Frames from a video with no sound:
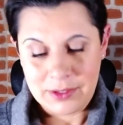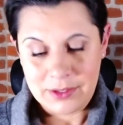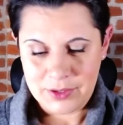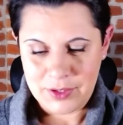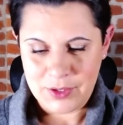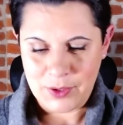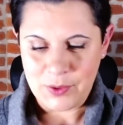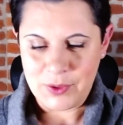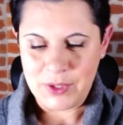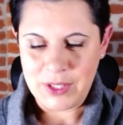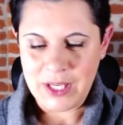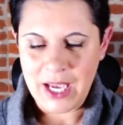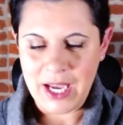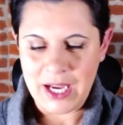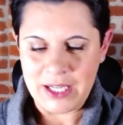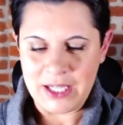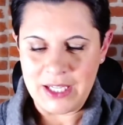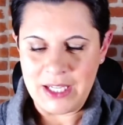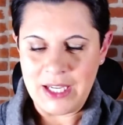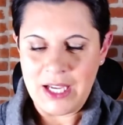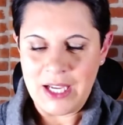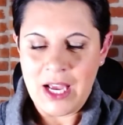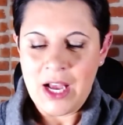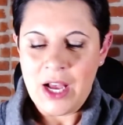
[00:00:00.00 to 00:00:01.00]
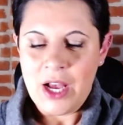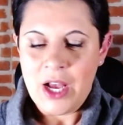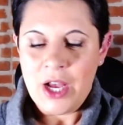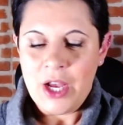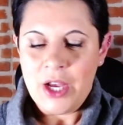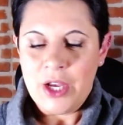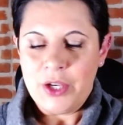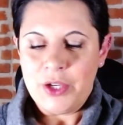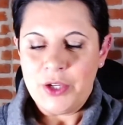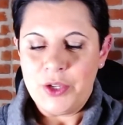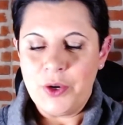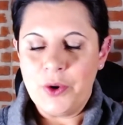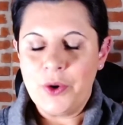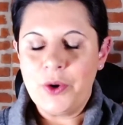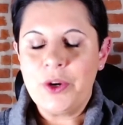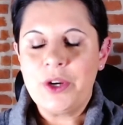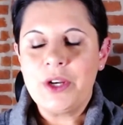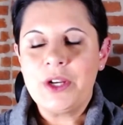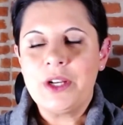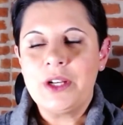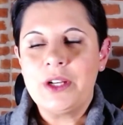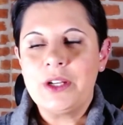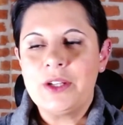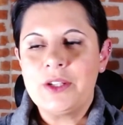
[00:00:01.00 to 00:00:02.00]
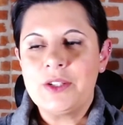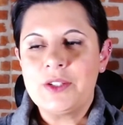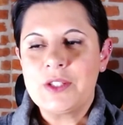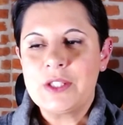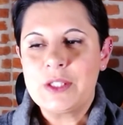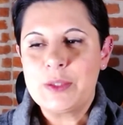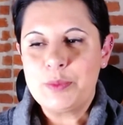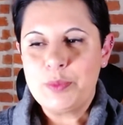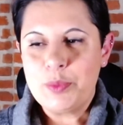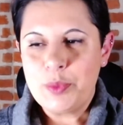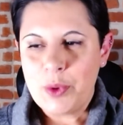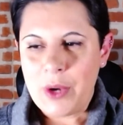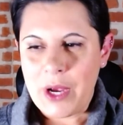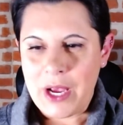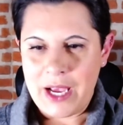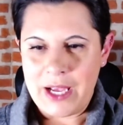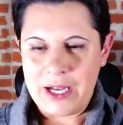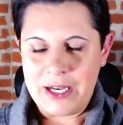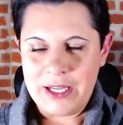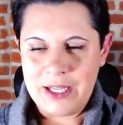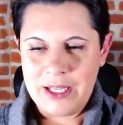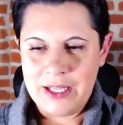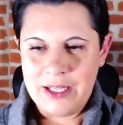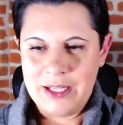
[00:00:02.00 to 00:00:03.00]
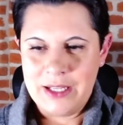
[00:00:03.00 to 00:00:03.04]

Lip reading: So, Katie, your spread